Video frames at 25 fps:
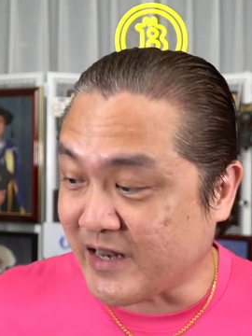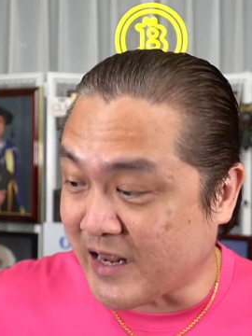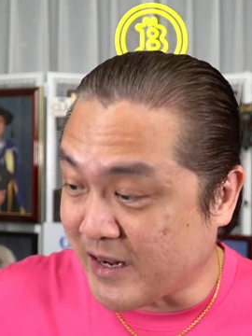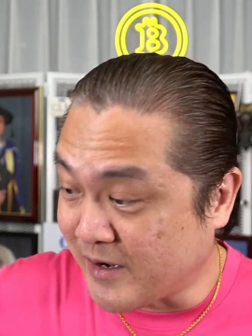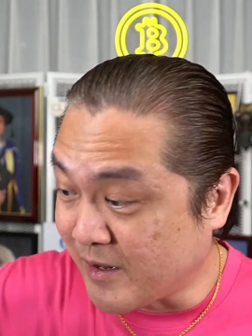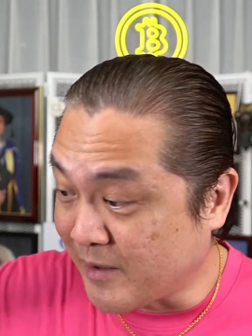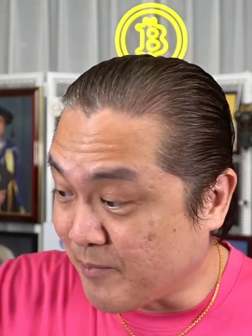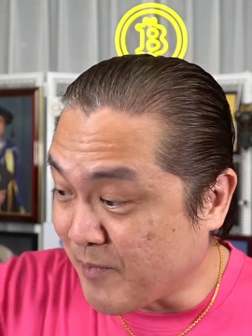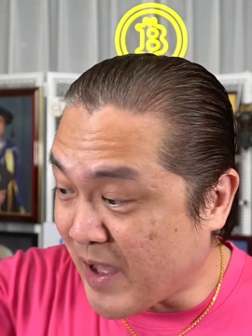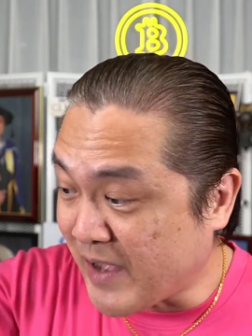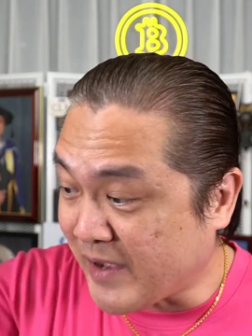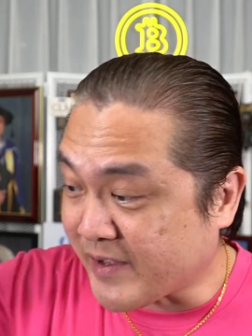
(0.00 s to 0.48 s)

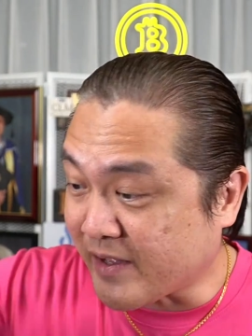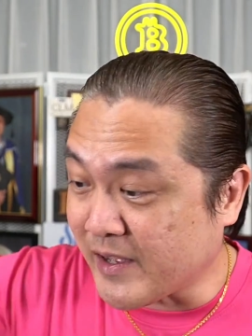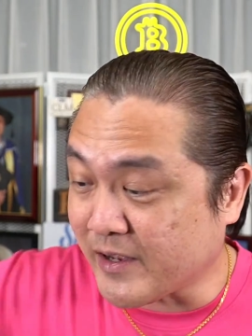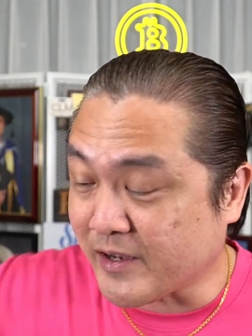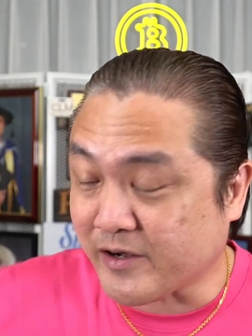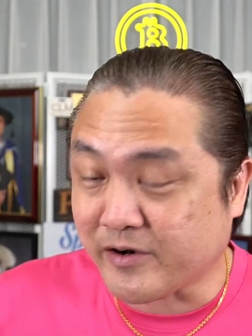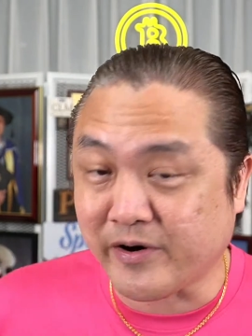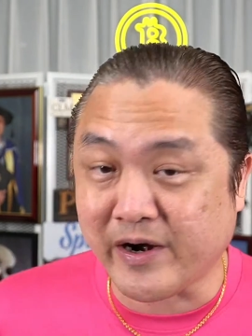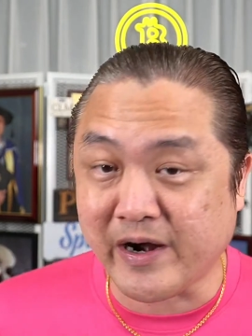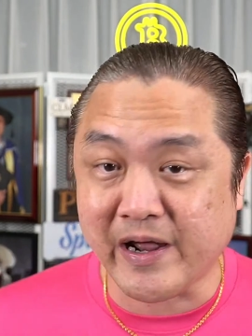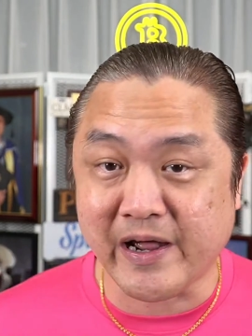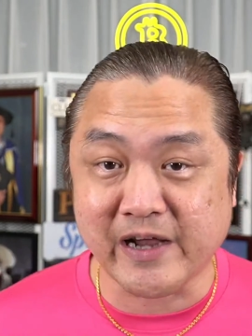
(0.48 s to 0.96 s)
and the
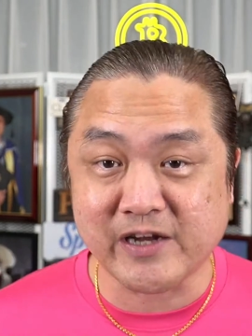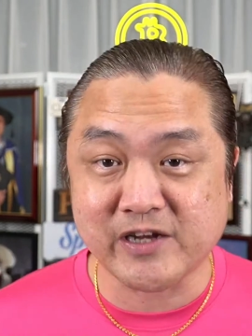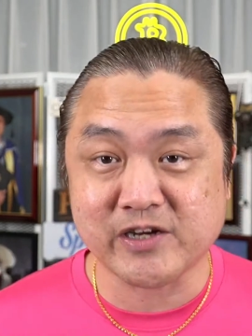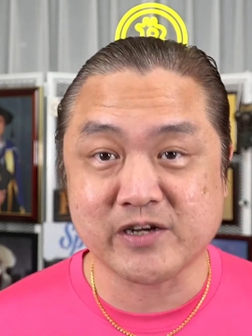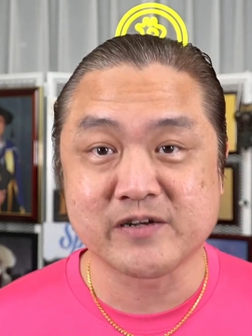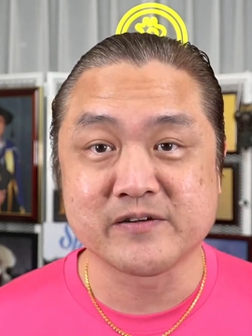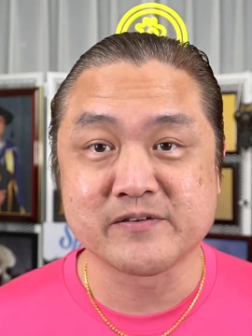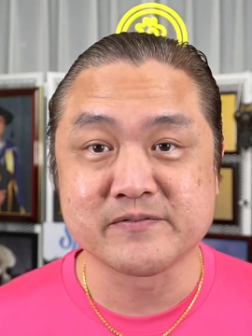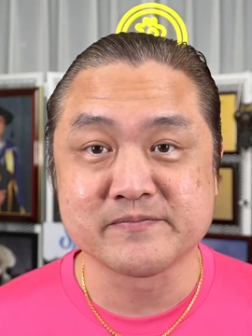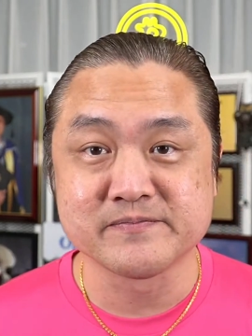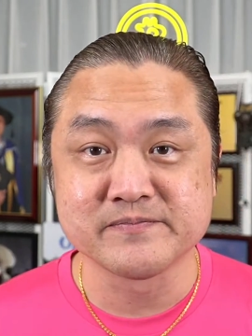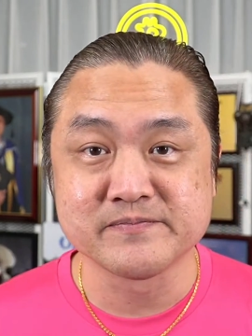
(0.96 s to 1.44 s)
market
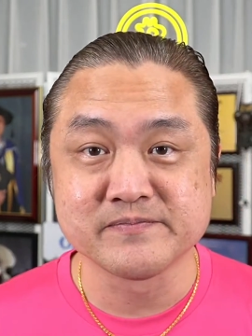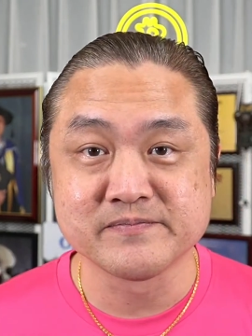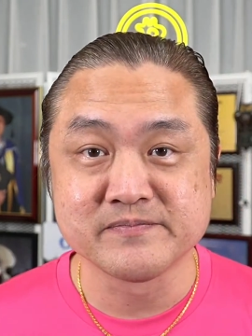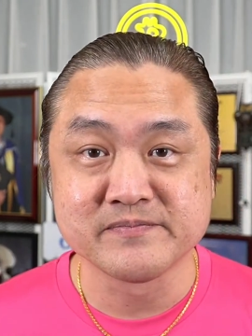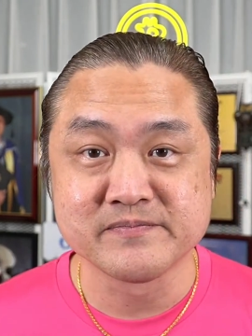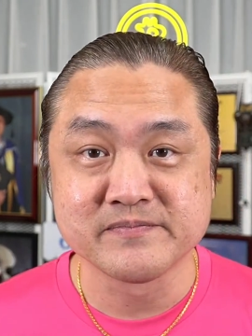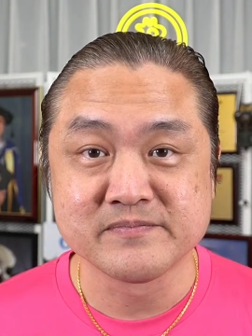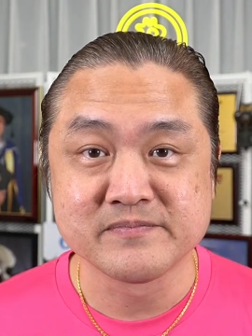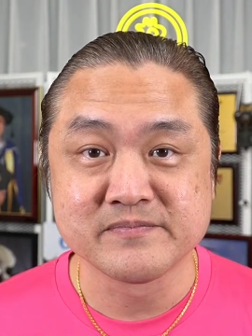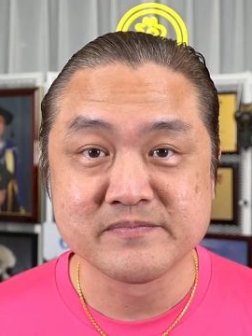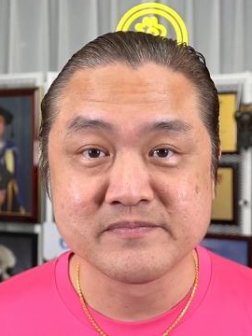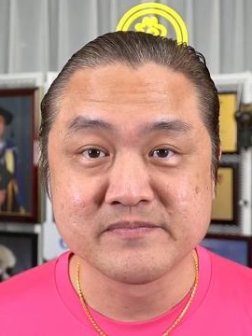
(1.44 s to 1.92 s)
crashed,
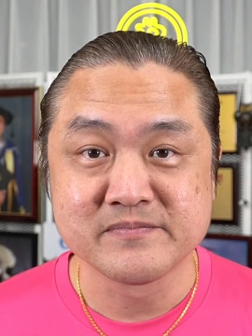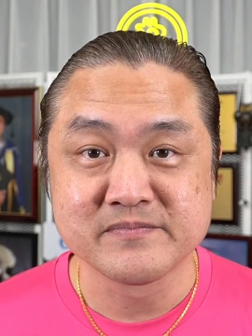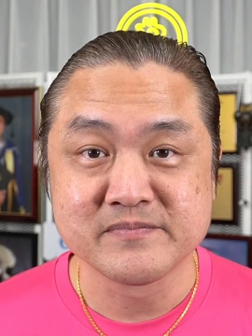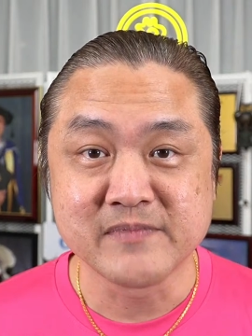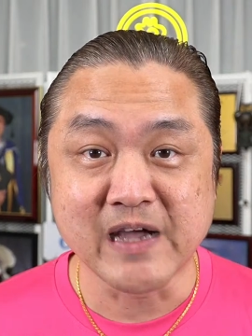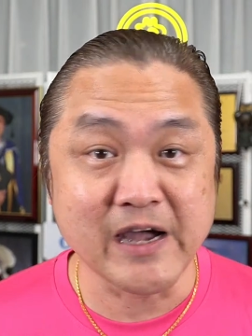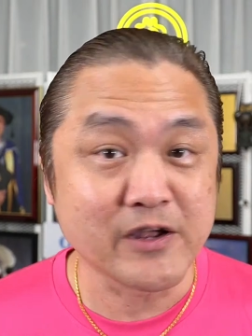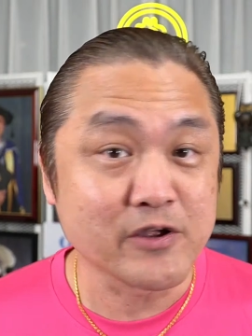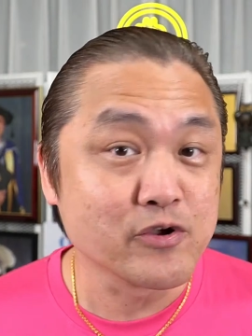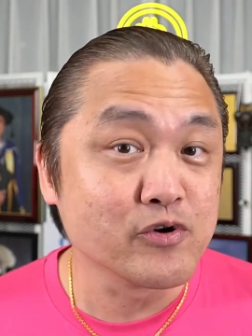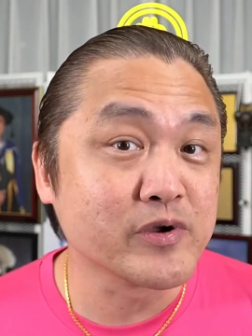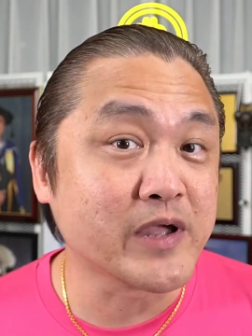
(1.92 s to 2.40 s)

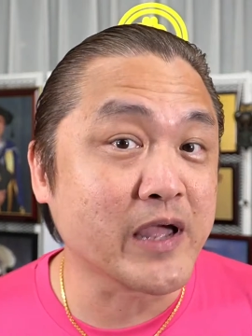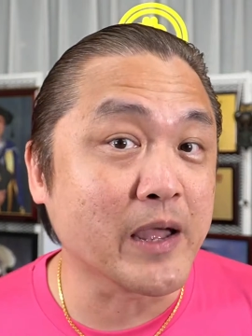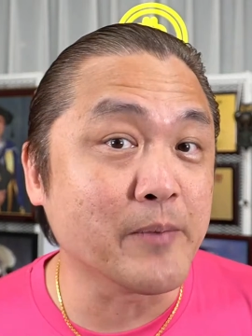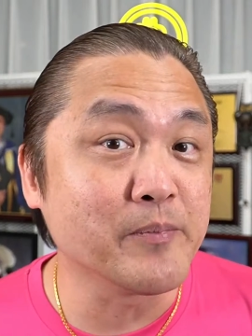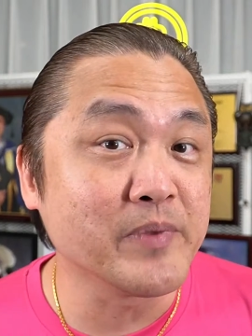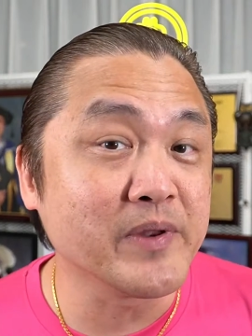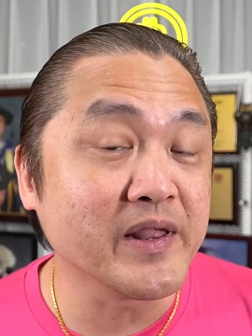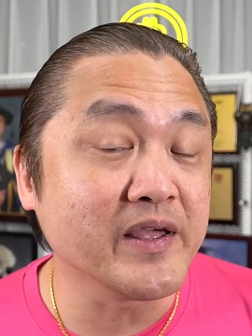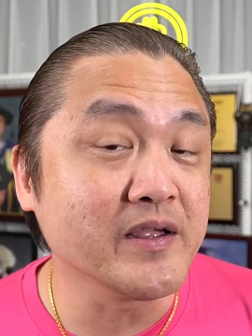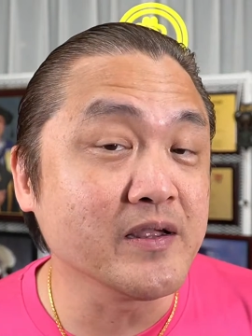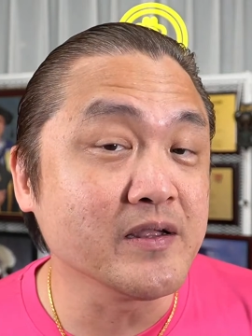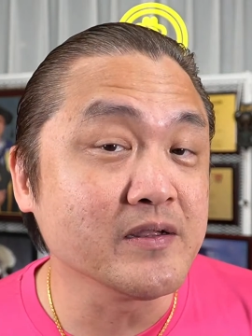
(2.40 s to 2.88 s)
are you
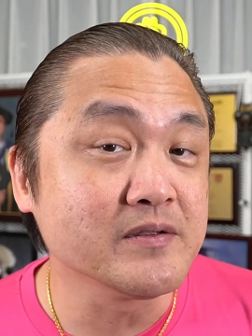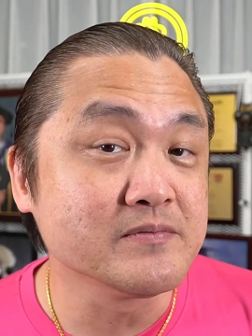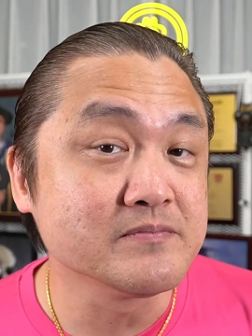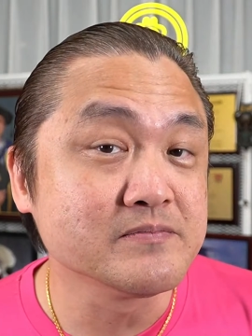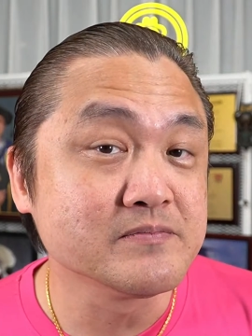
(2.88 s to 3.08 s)
gambling?